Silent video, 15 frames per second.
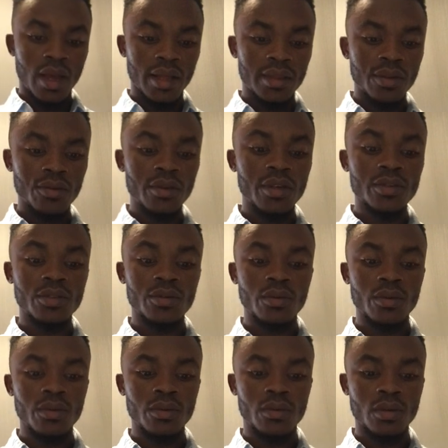
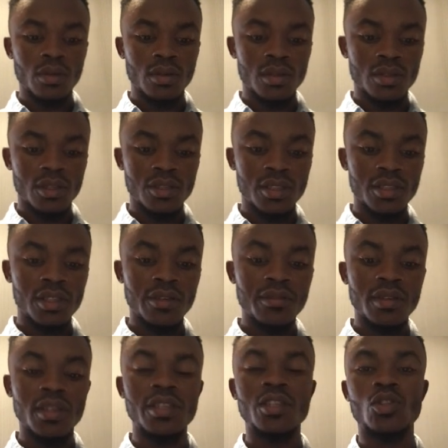Intercultural
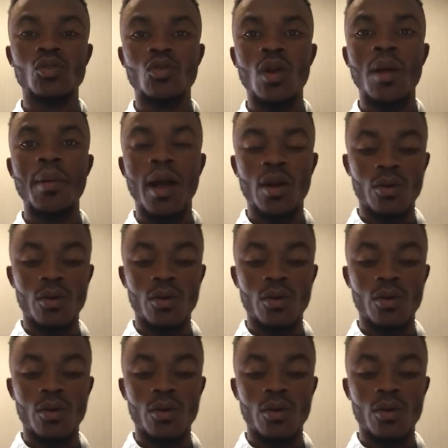sensitivity described